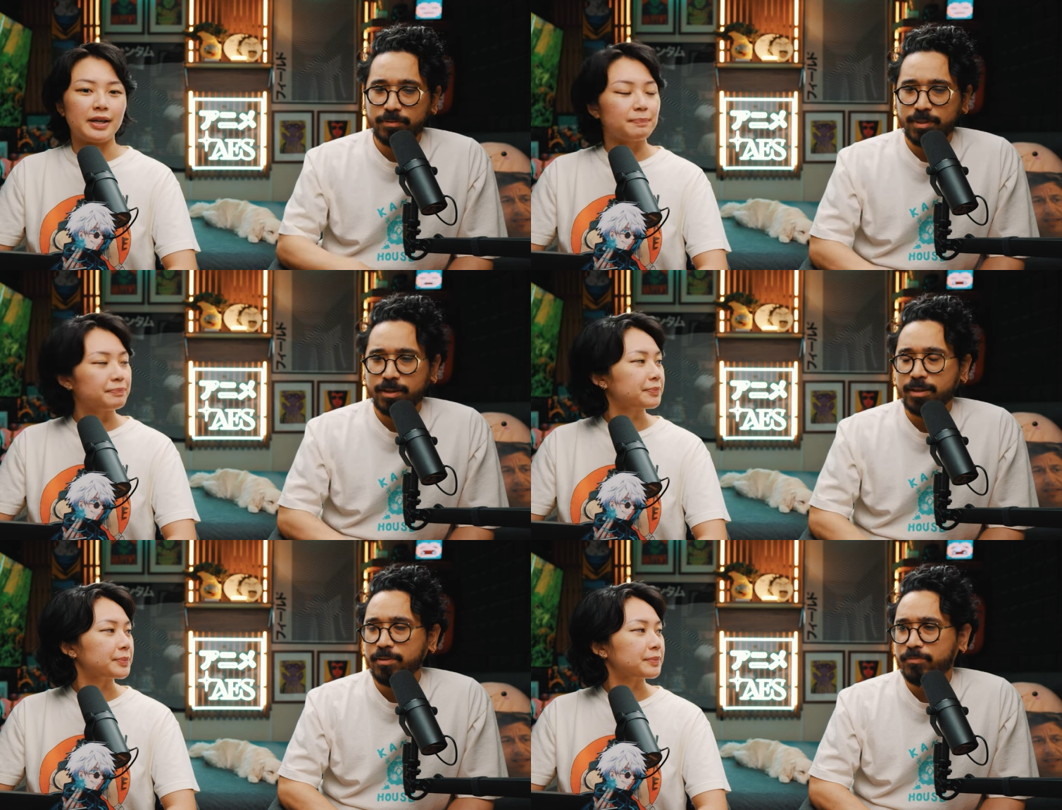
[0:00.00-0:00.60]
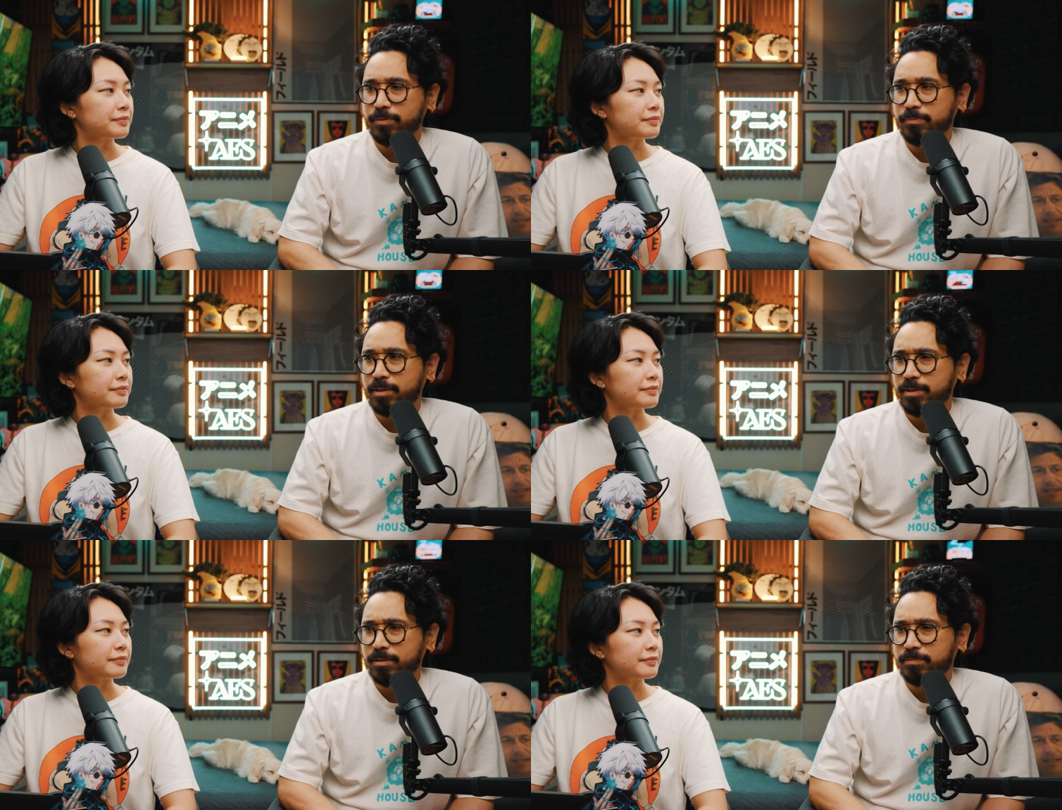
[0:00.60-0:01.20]
Speaker 1: that came from
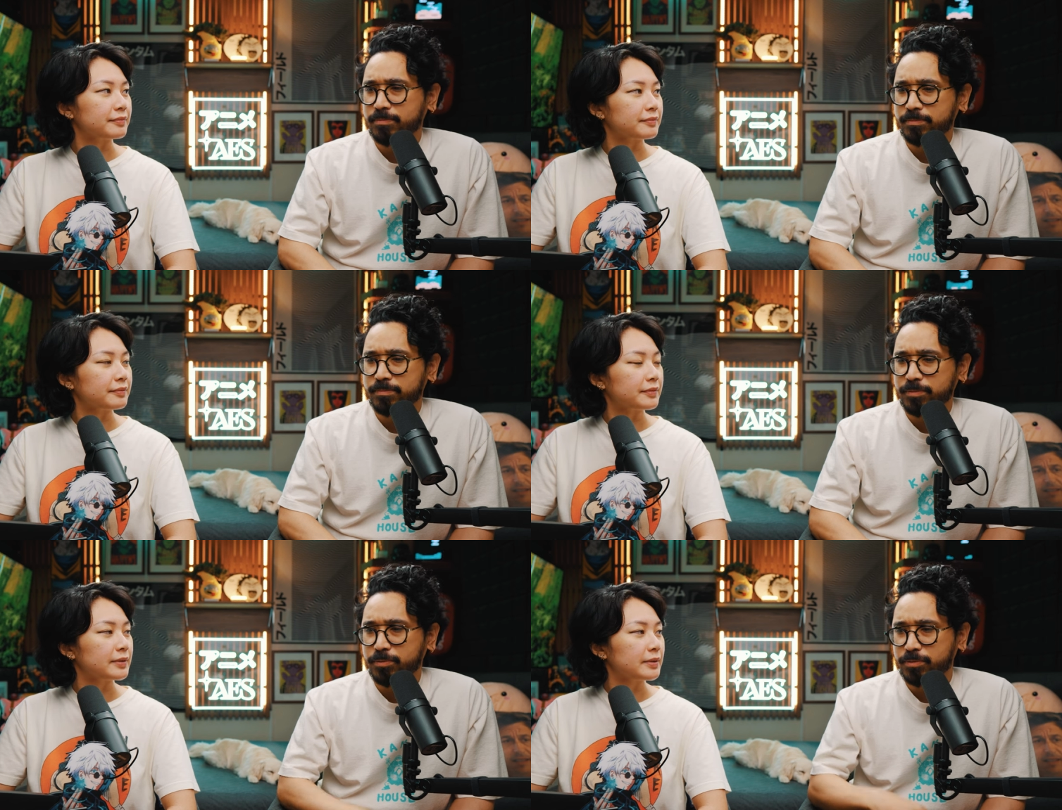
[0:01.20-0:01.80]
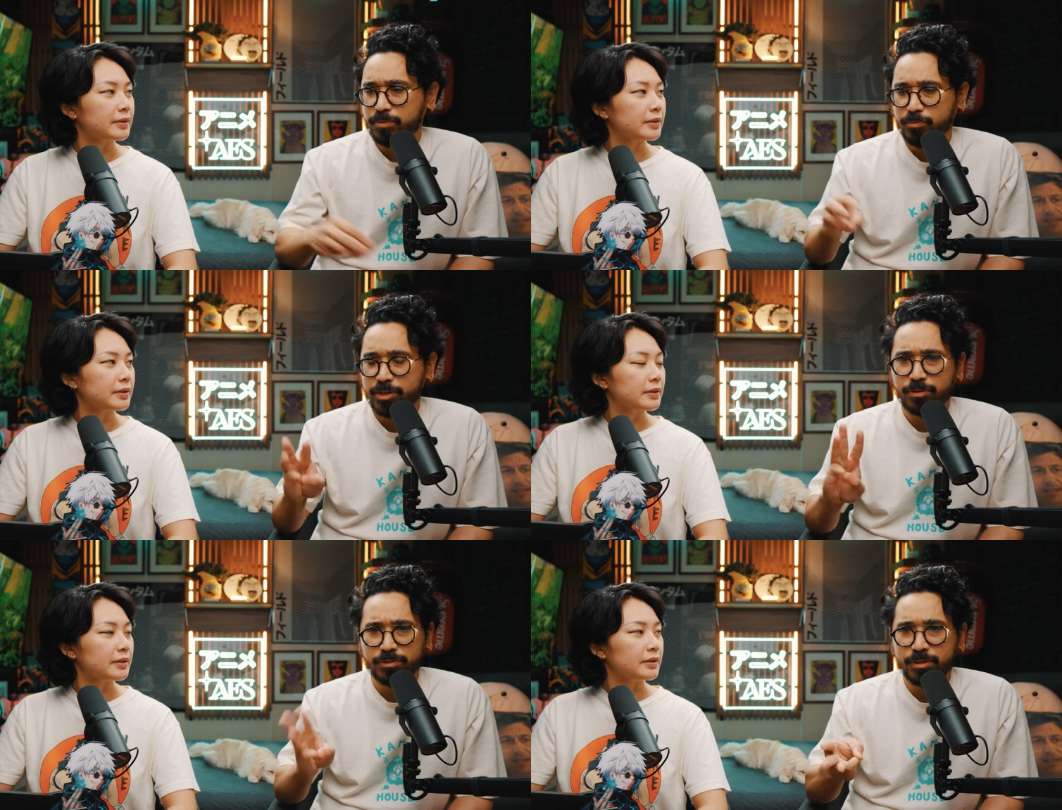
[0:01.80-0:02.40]
the those three
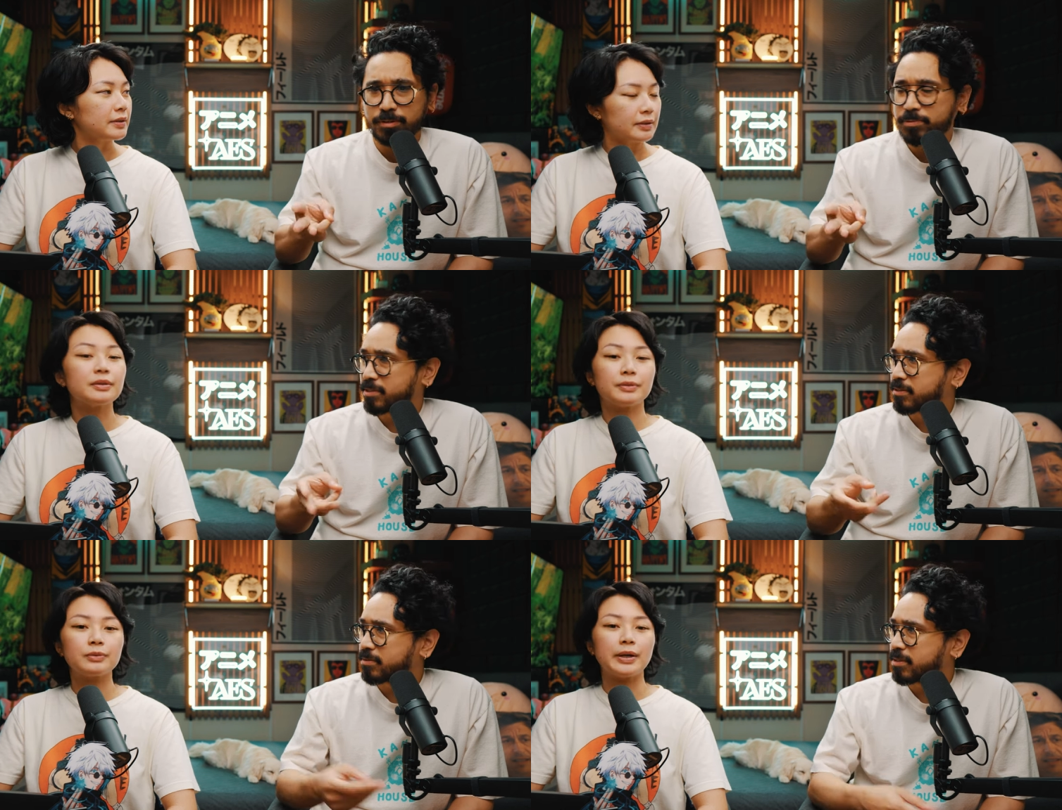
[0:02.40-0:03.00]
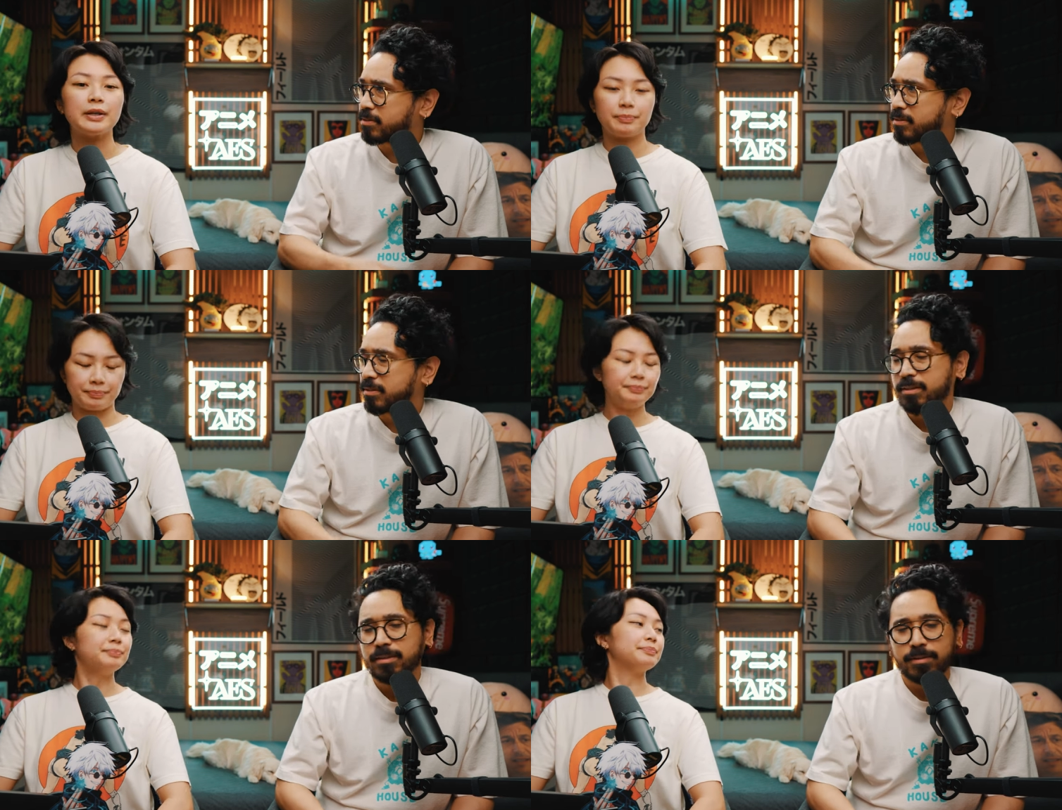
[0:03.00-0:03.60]
cursed objects, right? Right. Mm -hmm.